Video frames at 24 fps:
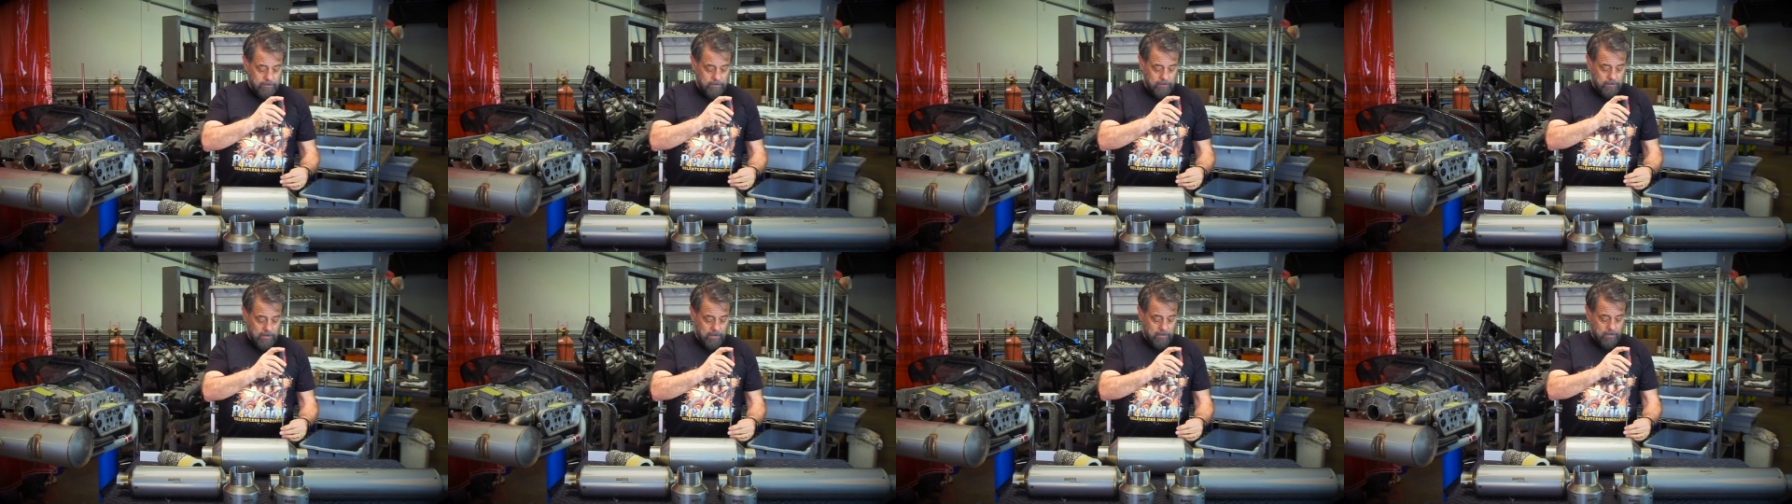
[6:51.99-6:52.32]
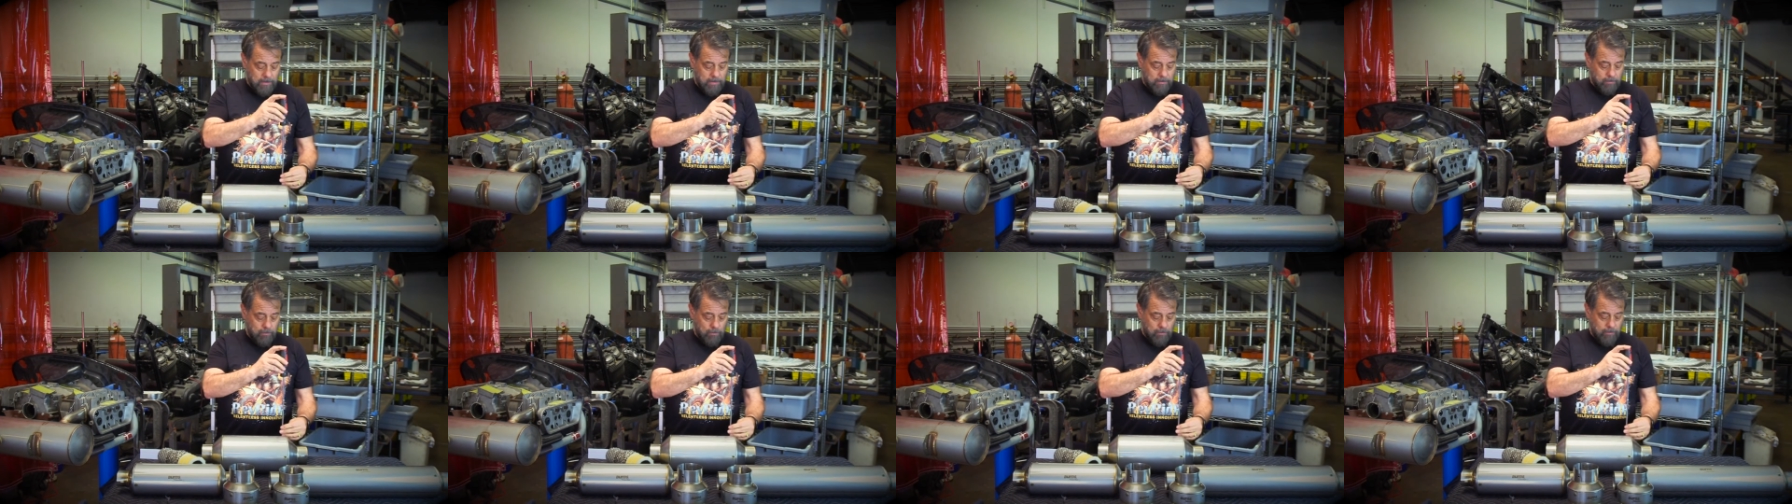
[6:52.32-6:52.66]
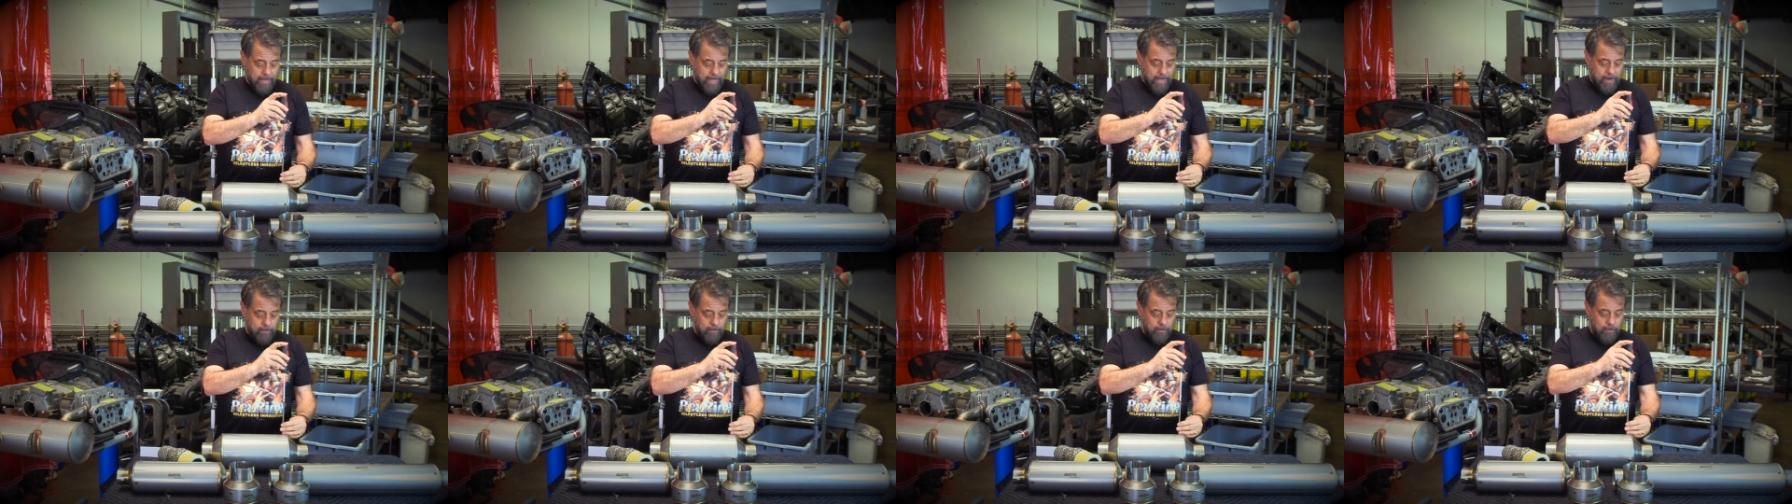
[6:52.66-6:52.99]
So let me pull
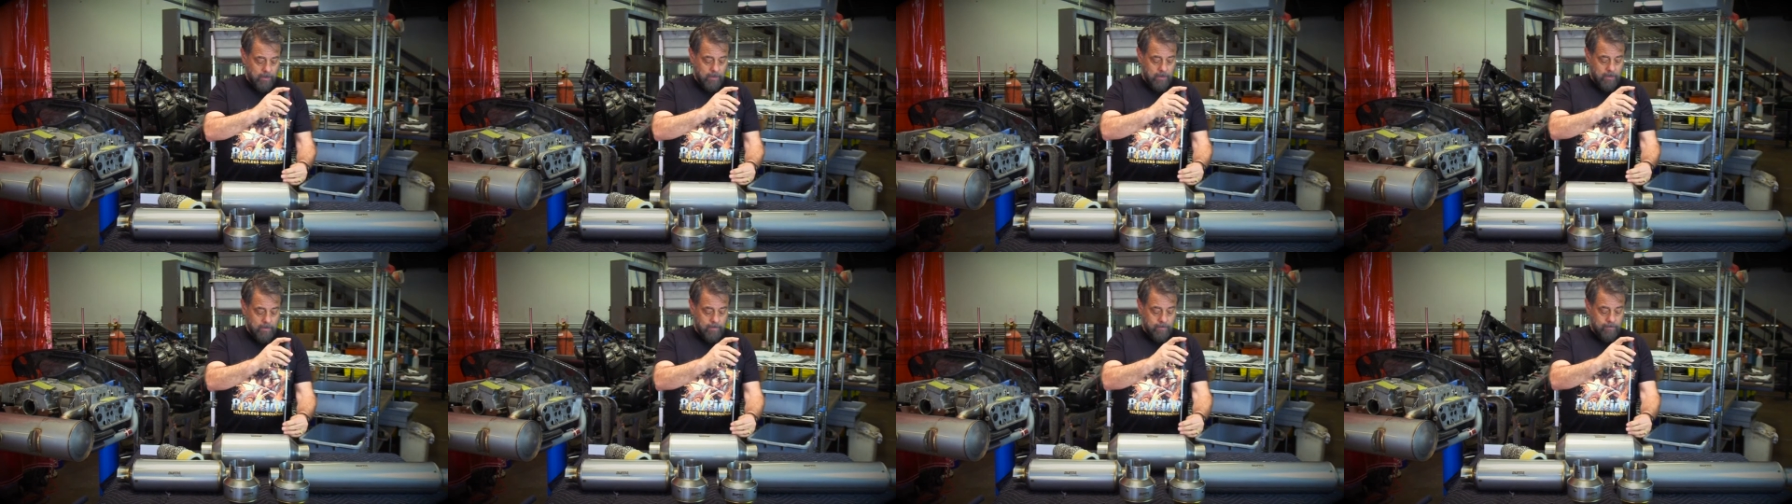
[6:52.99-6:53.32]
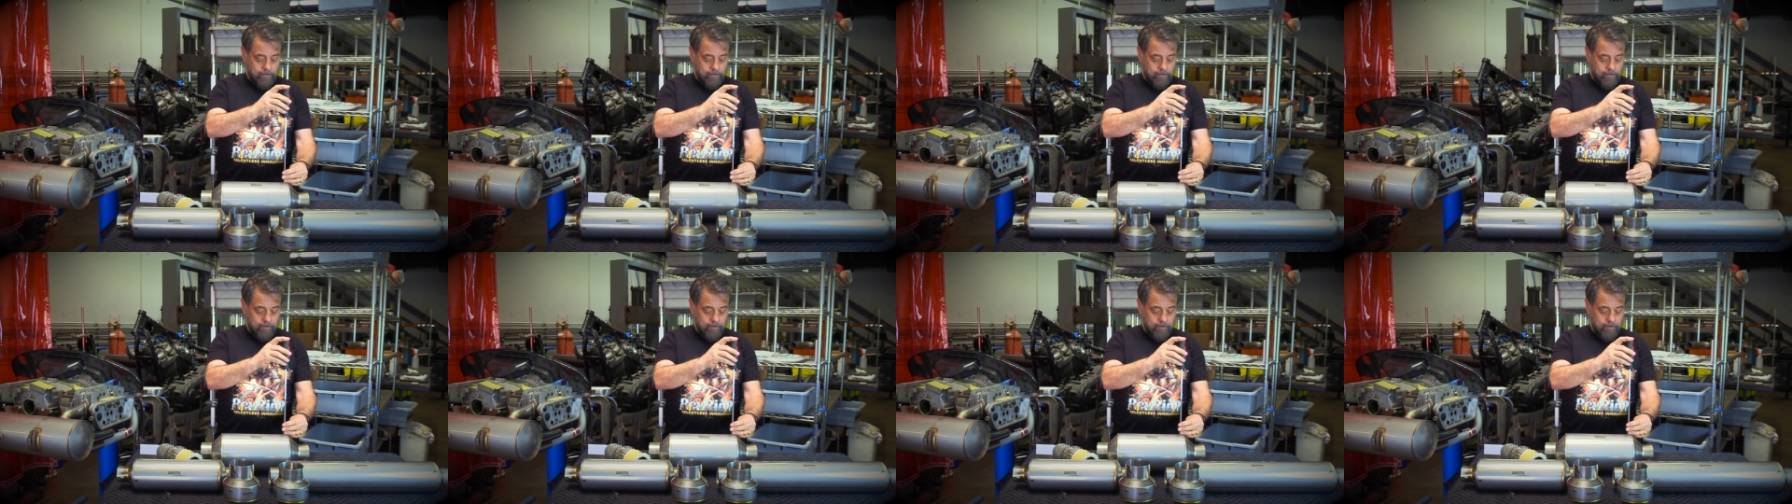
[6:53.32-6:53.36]
that apart.